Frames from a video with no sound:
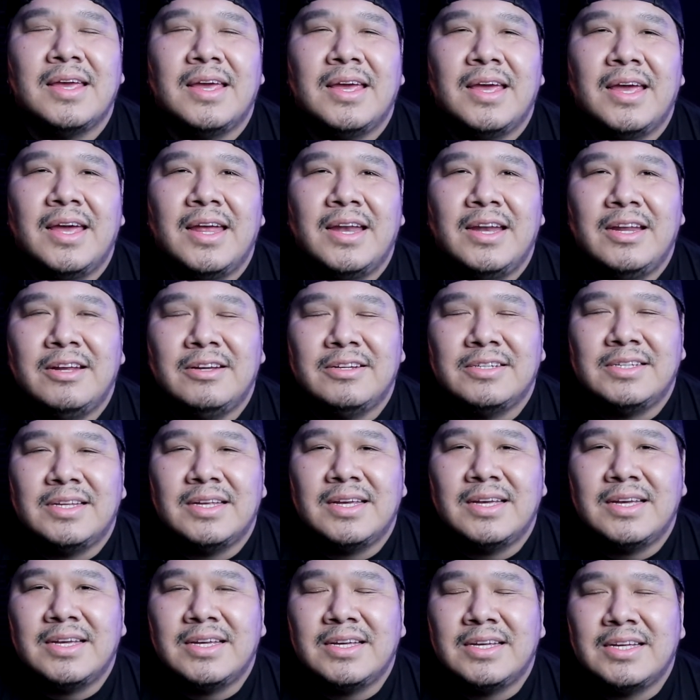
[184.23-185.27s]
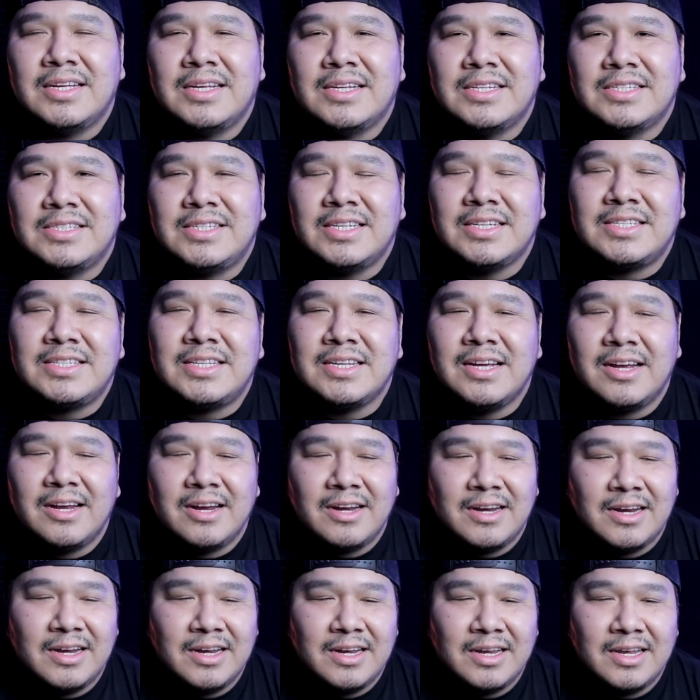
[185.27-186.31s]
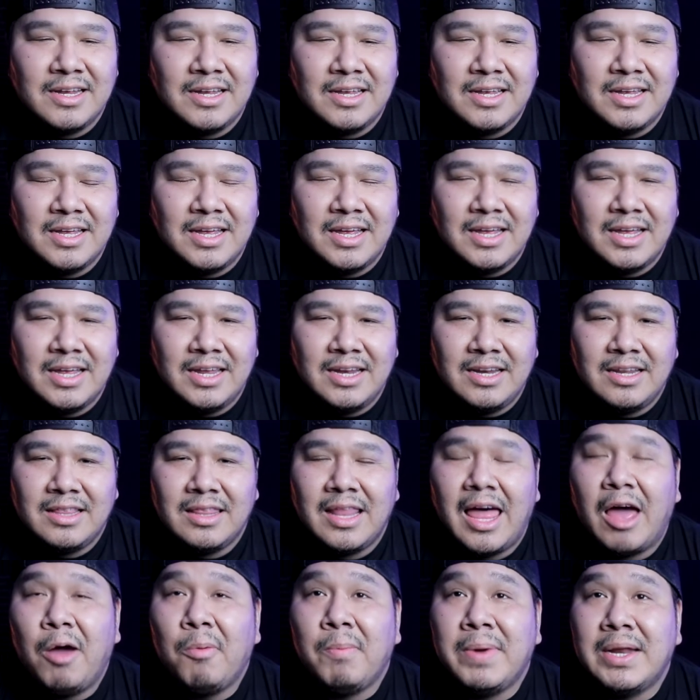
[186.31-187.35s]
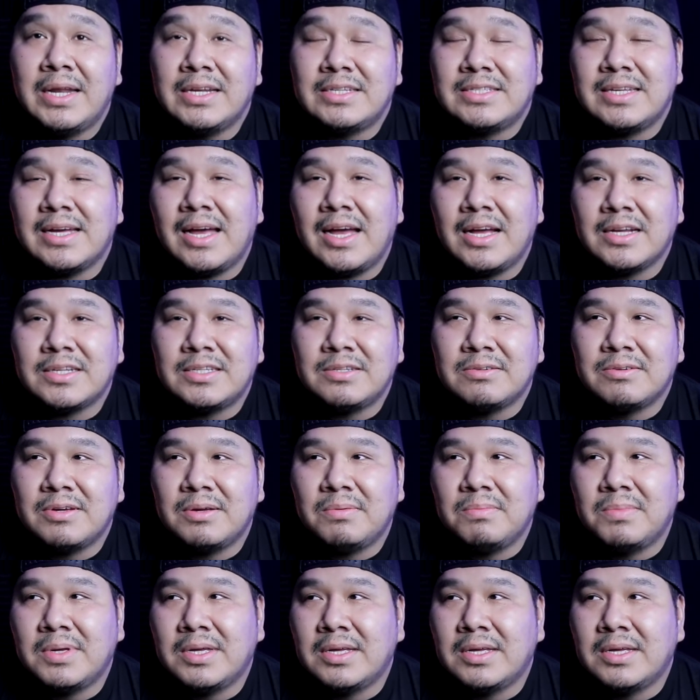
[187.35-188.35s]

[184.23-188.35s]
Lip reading: And he would sit there and allow me to talk to him